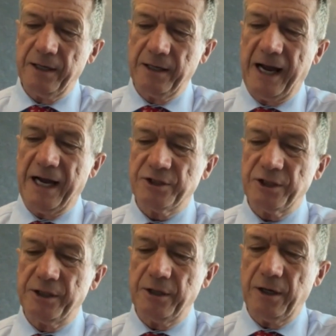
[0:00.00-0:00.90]

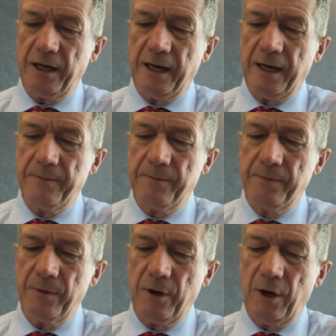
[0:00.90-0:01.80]
largely
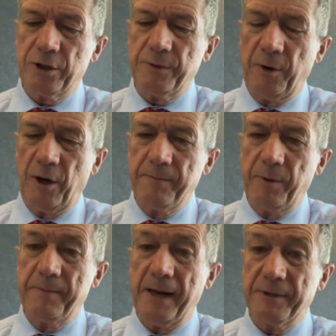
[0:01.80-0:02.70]
um, occupied
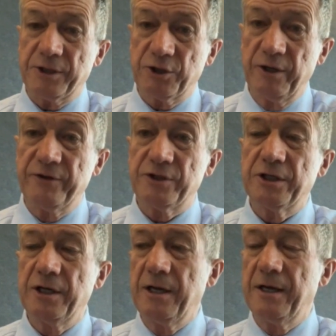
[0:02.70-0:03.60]
by public
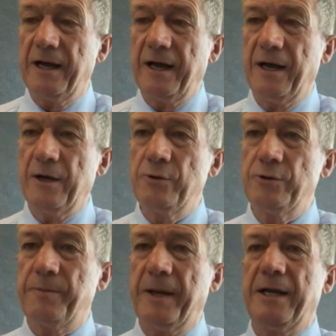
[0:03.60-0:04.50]
servants uh, who
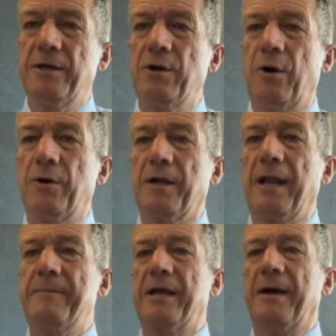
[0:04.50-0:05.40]
depend on a
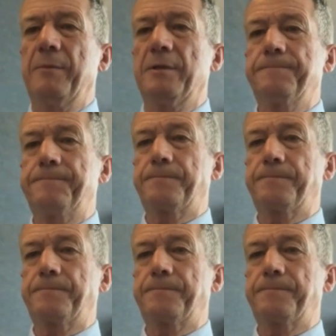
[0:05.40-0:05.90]
Labor government.